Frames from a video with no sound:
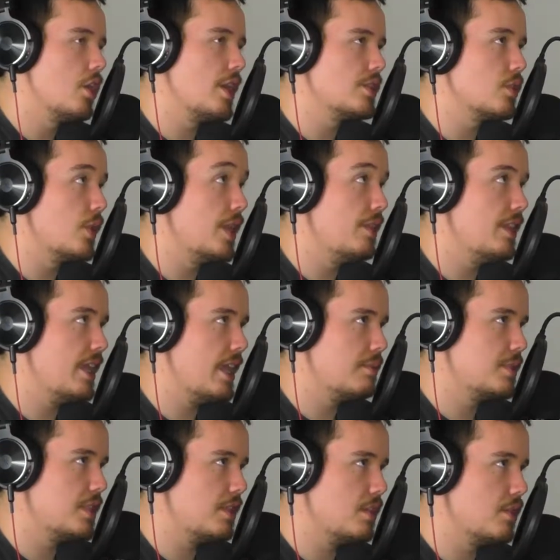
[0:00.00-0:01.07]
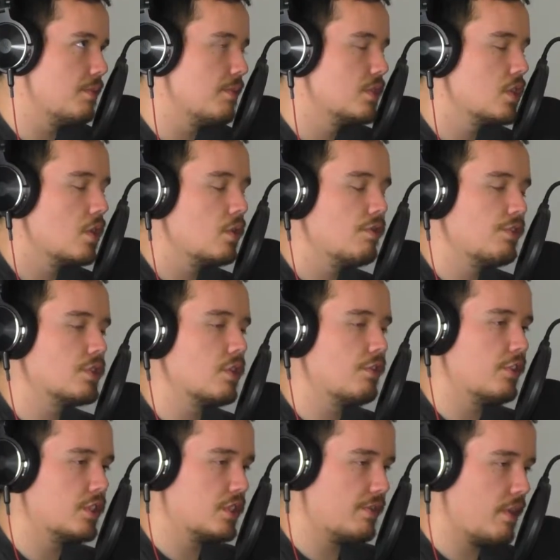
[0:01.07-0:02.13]
Okay, so in the MCU. So
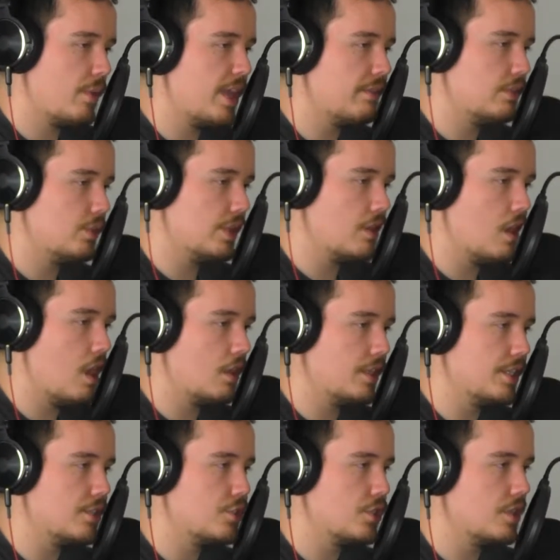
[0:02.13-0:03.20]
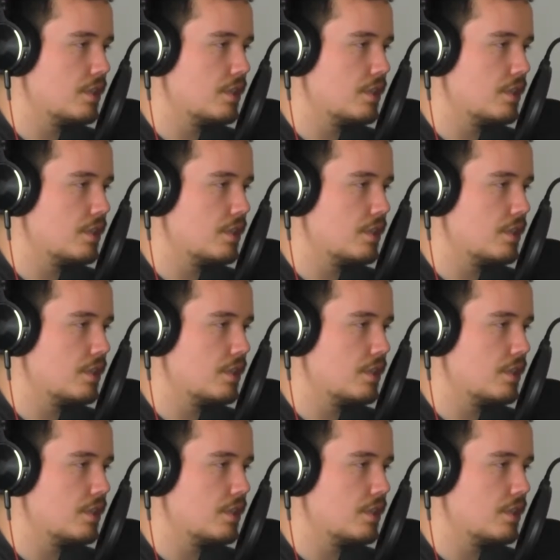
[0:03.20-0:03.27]
first of all, we have to acknowledge